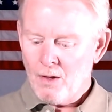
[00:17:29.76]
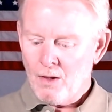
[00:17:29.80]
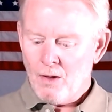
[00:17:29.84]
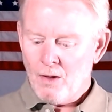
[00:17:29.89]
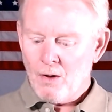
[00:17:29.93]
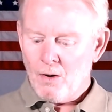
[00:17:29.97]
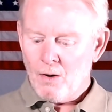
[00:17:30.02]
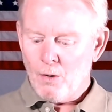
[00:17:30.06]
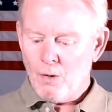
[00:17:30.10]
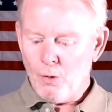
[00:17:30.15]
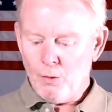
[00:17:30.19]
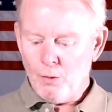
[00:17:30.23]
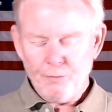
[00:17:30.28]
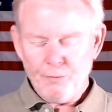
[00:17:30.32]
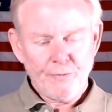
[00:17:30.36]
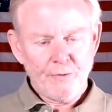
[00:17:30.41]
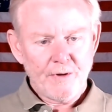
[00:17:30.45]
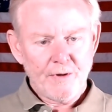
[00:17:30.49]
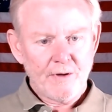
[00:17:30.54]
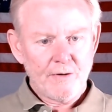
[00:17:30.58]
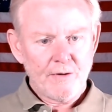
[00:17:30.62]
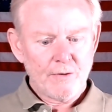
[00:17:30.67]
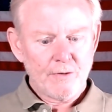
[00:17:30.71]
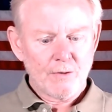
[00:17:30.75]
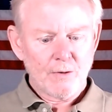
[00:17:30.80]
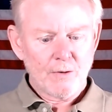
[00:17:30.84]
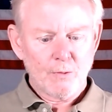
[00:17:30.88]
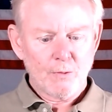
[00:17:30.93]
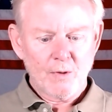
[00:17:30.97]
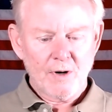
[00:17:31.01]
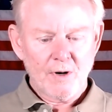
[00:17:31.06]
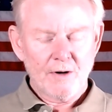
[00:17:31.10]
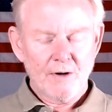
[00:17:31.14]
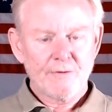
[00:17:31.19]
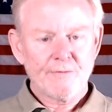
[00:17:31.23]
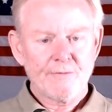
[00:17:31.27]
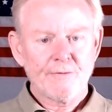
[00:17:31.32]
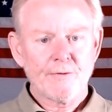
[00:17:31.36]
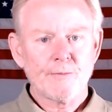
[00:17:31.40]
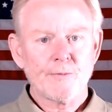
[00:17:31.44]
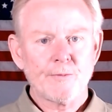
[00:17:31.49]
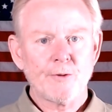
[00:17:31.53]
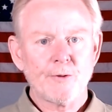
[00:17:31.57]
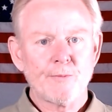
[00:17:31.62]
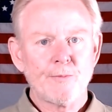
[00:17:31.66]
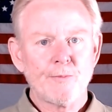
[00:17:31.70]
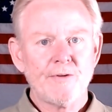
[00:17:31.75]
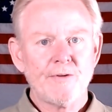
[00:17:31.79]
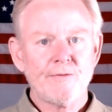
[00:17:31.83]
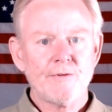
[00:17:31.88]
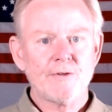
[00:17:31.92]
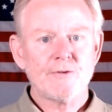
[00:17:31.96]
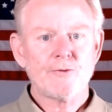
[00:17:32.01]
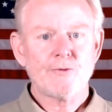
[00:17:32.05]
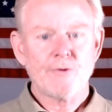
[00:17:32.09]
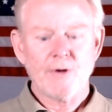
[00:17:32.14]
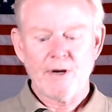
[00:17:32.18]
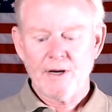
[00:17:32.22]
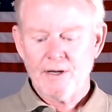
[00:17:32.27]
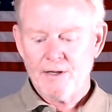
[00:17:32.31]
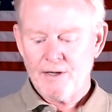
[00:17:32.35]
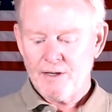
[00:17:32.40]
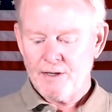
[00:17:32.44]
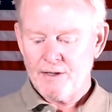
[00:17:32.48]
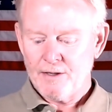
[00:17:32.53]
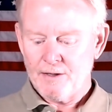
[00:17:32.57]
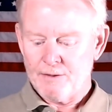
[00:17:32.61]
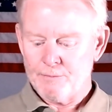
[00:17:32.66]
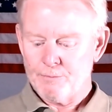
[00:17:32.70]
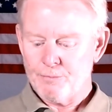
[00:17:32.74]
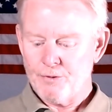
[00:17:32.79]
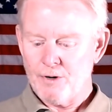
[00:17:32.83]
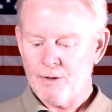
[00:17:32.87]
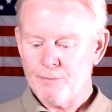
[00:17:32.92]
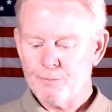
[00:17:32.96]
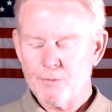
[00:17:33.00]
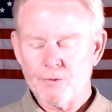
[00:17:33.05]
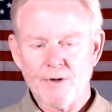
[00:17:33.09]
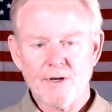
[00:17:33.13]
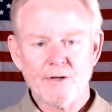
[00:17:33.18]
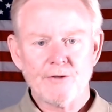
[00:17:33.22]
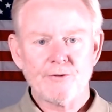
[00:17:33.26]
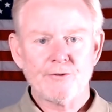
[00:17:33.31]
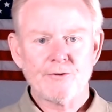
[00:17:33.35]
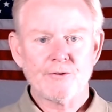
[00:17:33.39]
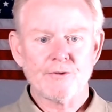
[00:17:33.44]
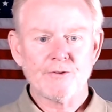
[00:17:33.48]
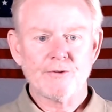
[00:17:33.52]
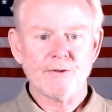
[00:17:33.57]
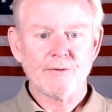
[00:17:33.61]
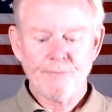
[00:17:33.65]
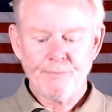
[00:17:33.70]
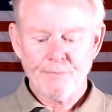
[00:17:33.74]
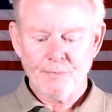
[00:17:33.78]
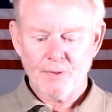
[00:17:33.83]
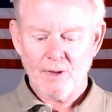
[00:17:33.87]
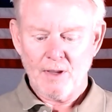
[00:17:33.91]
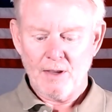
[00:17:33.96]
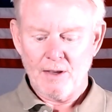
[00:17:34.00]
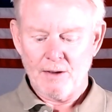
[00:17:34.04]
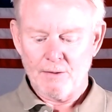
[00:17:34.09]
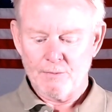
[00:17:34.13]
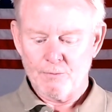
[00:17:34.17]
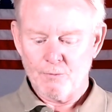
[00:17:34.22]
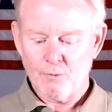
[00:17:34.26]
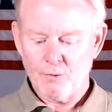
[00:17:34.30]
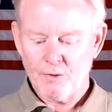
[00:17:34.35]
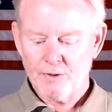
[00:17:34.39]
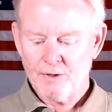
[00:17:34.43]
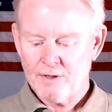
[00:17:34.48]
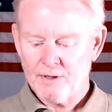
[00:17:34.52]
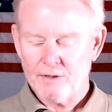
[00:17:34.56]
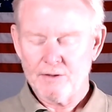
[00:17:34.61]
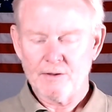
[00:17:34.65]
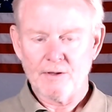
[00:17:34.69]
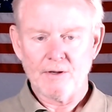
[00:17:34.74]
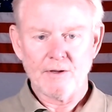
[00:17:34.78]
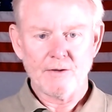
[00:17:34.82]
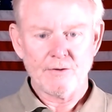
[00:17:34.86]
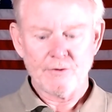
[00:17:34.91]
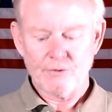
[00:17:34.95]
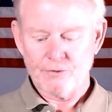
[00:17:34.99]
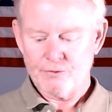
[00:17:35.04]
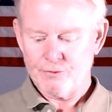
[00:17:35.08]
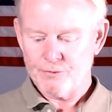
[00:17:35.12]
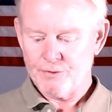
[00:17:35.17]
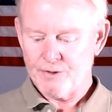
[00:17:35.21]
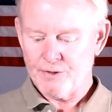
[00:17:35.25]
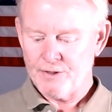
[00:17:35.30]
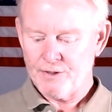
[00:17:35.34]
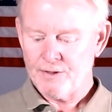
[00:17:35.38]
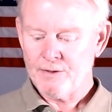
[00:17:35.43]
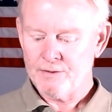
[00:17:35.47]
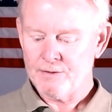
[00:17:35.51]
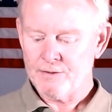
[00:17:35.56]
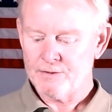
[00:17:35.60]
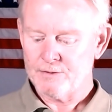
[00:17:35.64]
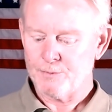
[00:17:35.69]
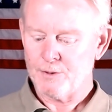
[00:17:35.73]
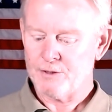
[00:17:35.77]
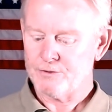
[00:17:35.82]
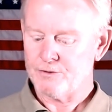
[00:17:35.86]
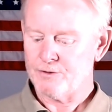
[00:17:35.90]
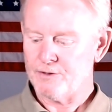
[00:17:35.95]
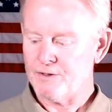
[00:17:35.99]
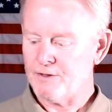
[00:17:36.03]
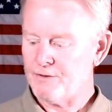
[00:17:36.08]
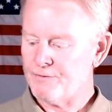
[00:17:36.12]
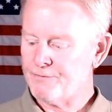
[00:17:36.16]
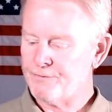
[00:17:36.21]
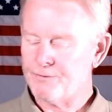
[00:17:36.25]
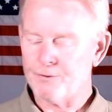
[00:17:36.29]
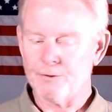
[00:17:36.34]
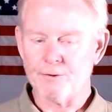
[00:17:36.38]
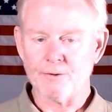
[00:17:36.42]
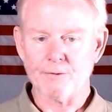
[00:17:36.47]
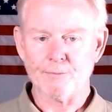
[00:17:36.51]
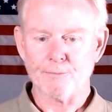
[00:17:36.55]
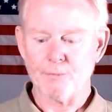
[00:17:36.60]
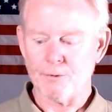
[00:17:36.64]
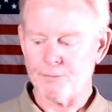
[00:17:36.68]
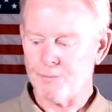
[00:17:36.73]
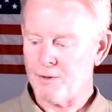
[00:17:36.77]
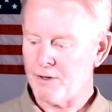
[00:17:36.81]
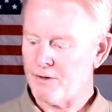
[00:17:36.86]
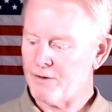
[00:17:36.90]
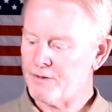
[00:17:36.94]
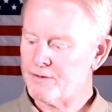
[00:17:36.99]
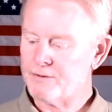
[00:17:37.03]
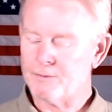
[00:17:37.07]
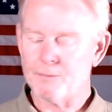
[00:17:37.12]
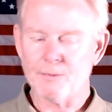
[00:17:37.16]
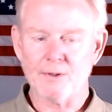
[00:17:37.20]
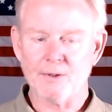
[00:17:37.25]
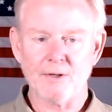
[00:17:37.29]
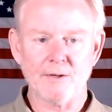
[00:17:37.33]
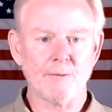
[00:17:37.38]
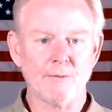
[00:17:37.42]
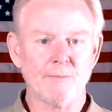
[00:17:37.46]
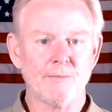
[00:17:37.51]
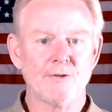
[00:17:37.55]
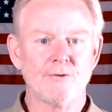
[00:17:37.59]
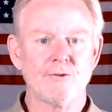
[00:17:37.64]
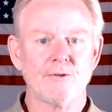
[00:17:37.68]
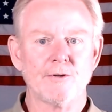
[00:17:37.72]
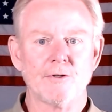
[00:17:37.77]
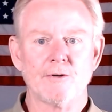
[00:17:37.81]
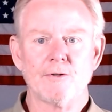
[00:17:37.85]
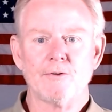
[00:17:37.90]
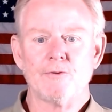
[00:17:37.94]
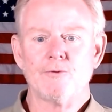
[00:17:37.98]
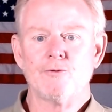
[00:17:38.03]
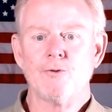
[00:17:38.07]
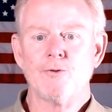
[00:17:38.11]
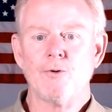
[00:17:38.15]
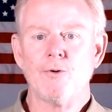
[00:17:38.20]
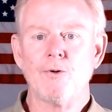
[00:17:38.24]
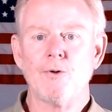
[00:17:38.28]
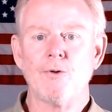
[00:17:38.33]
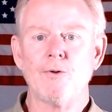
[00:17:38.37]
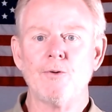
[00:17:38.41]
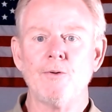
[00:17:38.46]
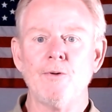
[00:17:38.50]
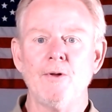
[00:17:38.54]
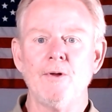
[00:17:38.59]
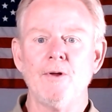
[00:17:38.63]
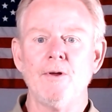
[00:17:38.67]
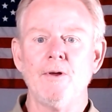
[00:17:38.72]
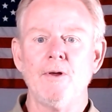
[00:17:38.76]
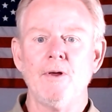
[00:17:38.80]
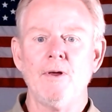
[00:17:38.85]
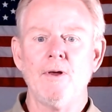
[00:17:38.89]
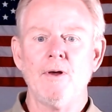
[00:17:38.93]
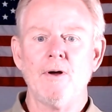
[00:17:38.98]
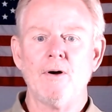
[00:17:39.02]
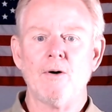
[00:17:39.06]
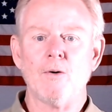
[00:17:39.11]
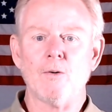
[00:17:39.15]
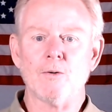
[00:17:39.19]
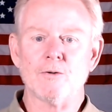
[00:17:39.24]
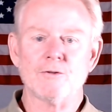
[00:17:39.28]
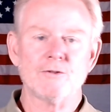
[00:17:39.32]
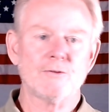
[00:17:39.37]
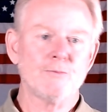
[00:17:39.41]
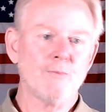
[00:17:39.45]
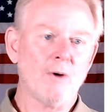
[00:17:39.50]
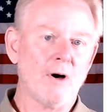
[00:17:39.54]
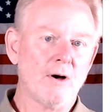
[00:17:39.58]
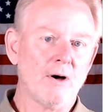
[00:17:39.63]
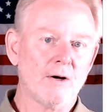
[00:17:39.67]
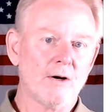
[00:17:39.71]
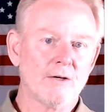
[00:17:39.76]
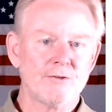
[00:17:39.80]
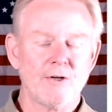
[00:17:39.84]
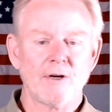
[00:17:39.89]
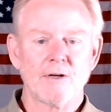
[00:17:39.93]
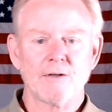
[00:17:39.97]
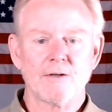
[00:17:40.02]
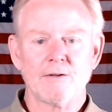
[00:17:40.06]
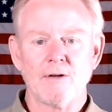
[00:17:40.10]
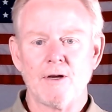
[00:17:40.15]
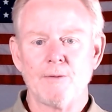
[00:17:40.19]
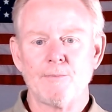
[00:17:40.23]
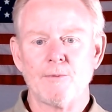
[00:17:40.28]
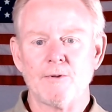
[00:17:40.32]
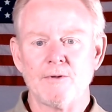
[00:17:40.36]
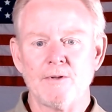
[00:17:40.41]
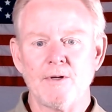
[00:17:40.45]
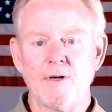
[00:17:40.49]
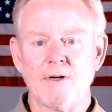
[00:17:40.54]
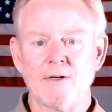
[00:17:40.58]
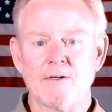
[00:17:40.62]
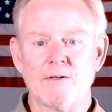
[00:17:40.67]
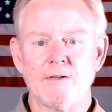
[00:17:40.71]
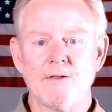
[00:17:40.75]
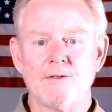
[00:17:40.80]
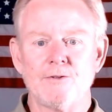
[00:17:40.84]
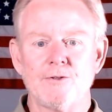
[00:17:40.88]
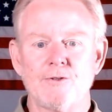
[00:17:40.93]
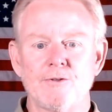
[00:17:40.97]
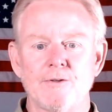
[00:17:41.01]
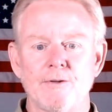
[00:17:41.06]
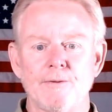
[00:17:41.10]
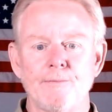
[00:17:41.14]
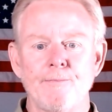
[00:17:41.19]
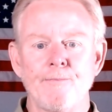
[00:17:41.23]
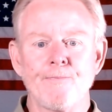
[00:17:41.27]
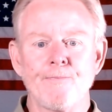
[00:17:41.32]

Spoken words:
Hopefully you're aware from your previous training and preparation and working in the industry, especially if you're preparing to be an emission control or smog check type of technician,